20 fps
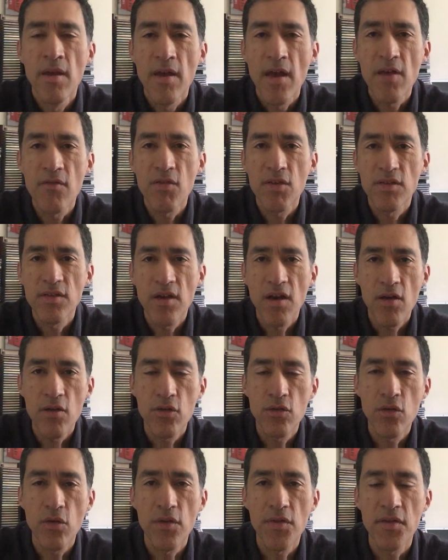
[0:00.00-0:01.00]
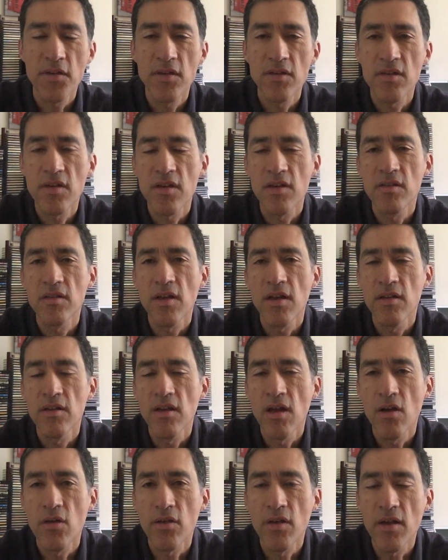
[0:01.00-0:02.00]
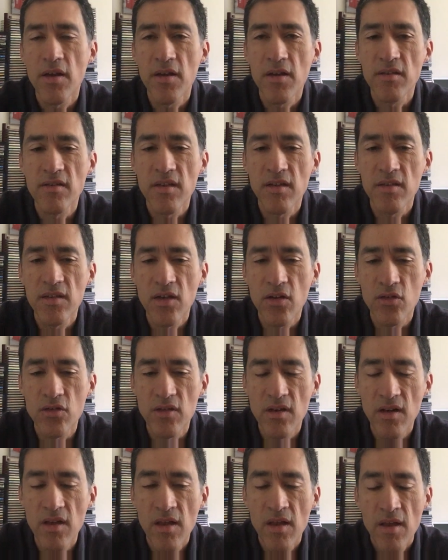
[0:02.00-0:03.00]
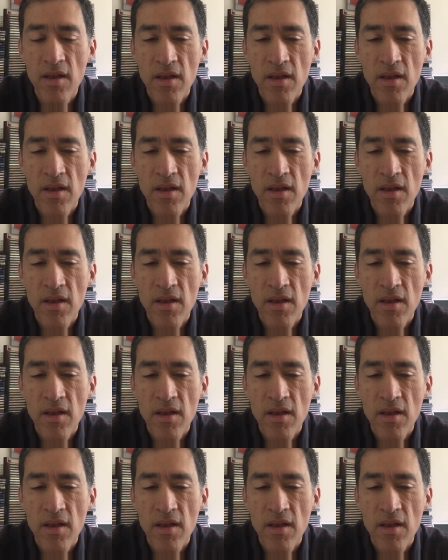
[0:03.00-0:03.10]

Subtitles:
Hey VC, how are you doing? This is Christian down here in Santiago, Chile.